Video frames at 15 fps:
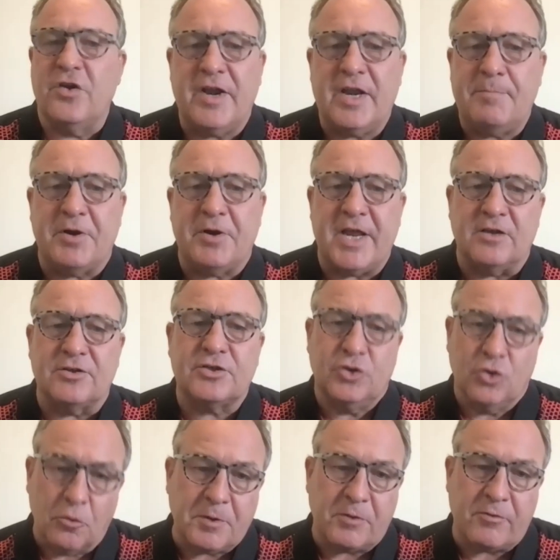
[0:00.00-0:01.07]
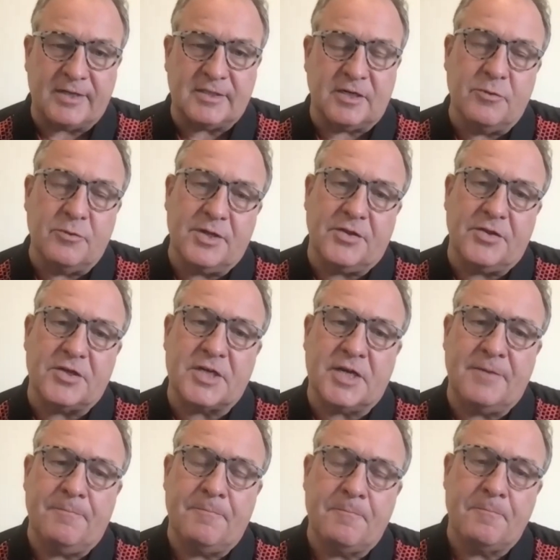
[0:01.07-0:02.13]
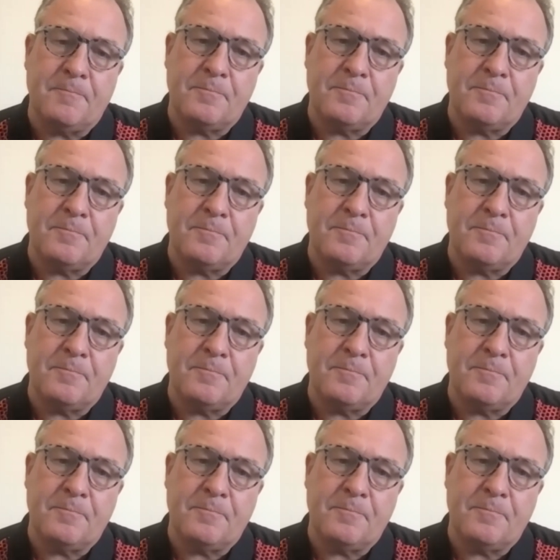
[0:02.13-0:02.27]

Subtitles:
know anybody else you'll be racing with in the team?